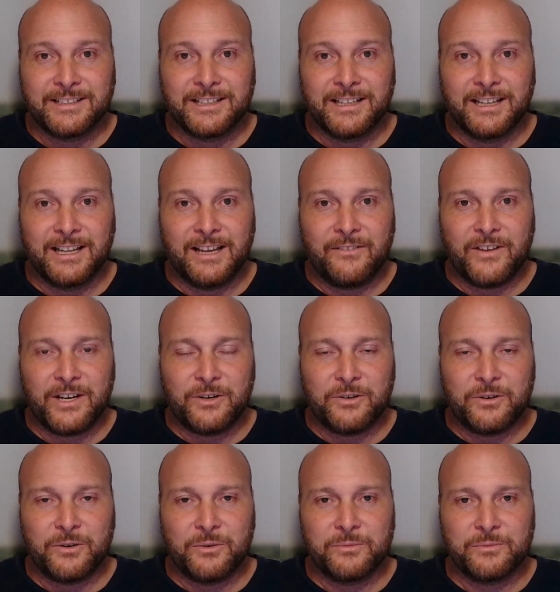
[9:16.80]
living
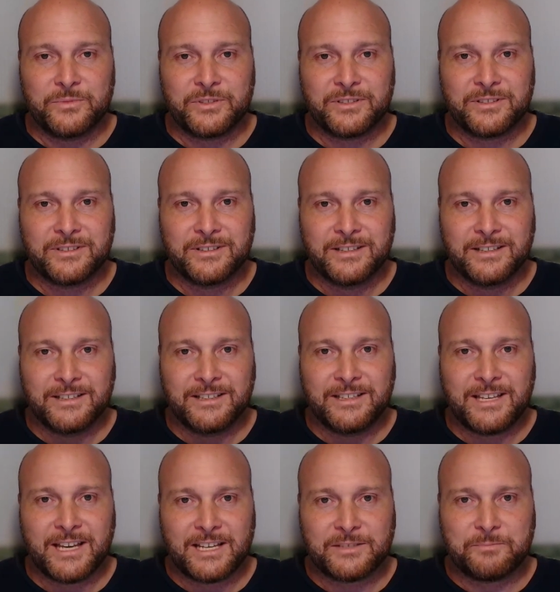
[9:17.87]
rooms,
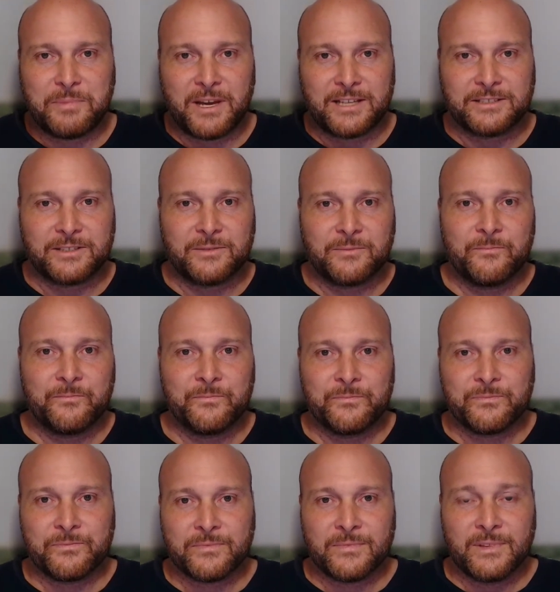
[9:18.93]
guest beds.
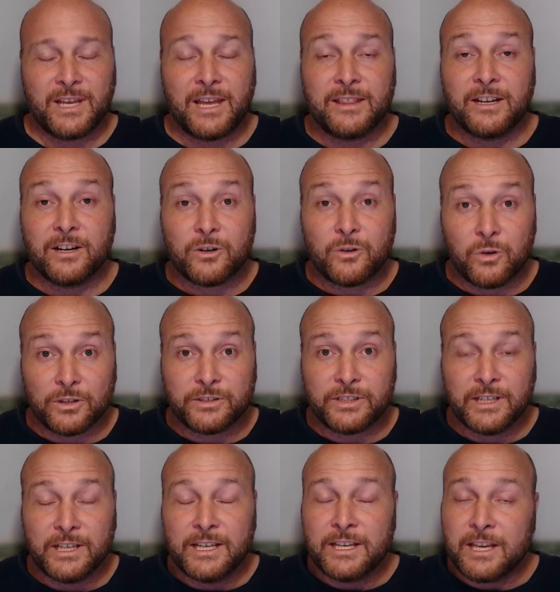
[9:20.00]
And then, of course,
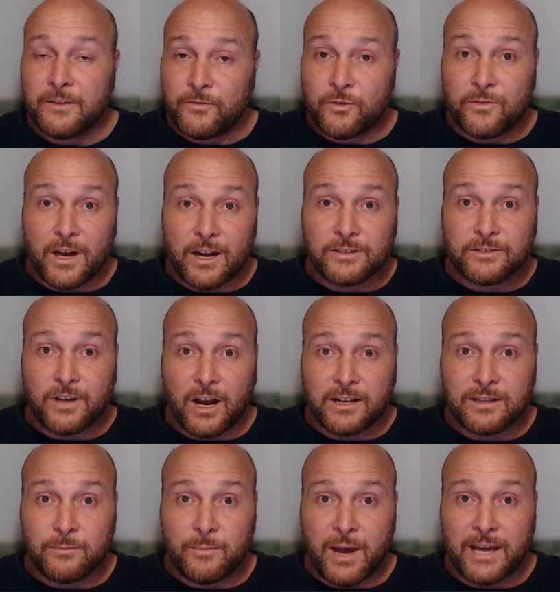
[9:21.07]
if you've got a dog in
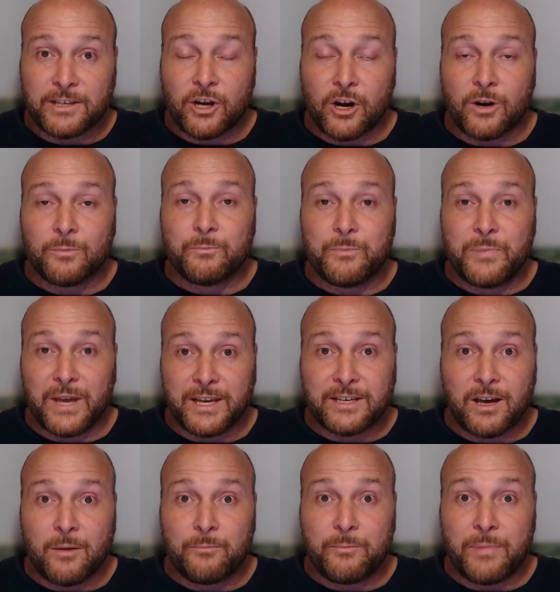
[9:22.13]
the backyard, pick
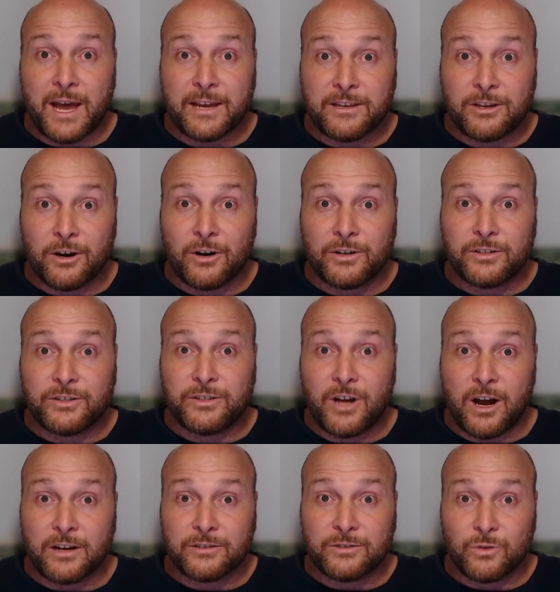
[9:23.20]
up backyard
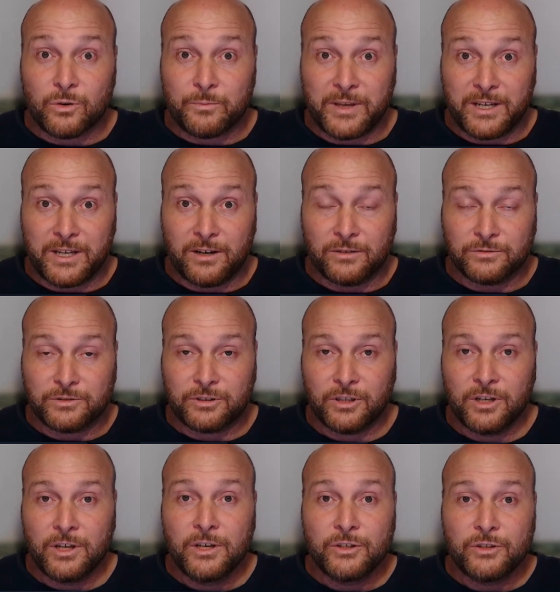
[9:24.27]
dog torpedoes.
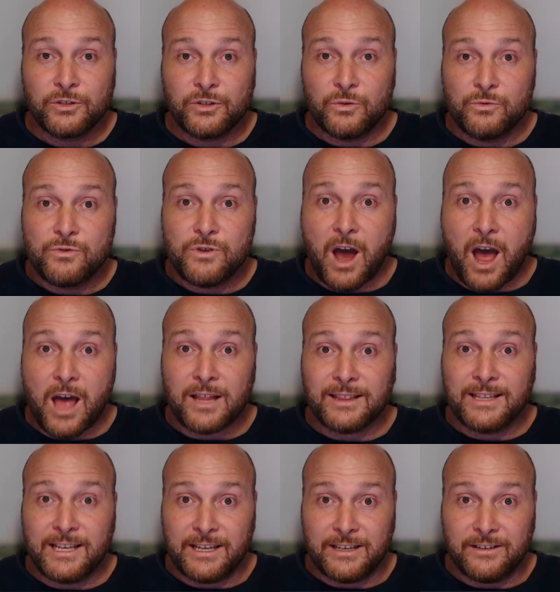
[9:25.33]
Do not
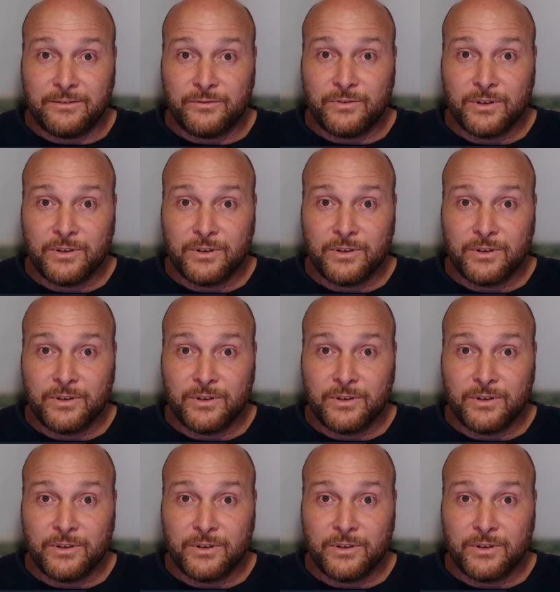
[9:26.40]
leave